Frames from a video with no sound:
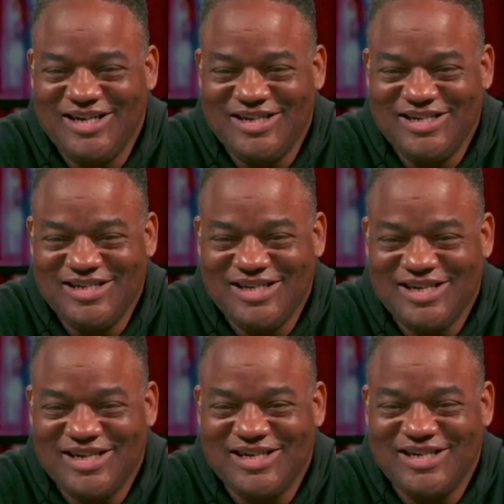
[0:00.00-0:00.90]

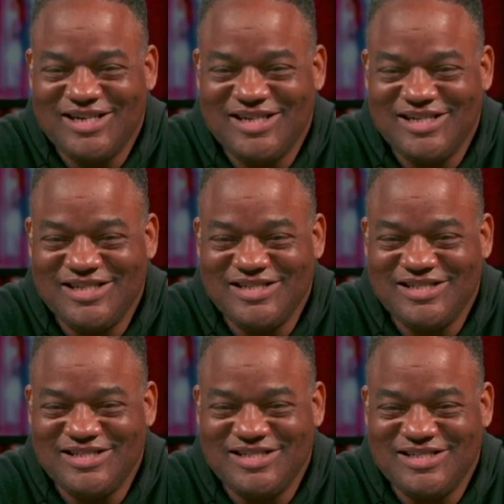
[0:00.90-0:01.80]

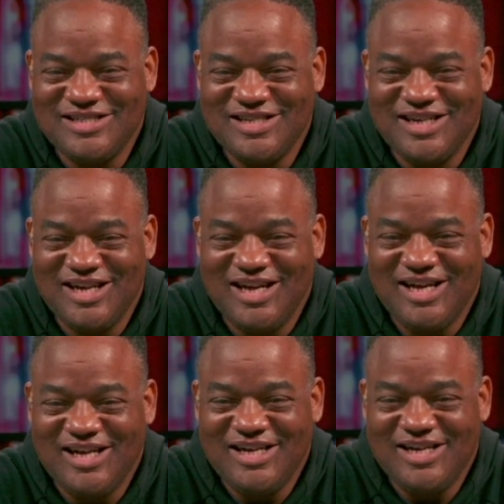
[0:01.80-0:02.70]

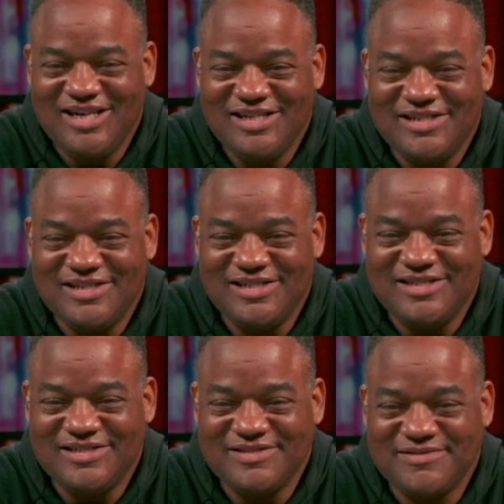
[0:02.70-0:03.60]

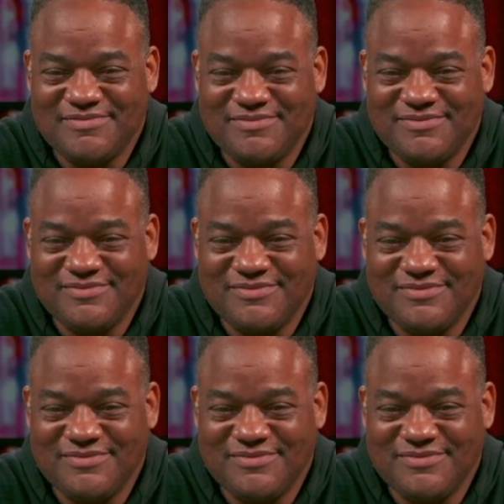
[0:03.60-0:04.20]
This person isn't speaking.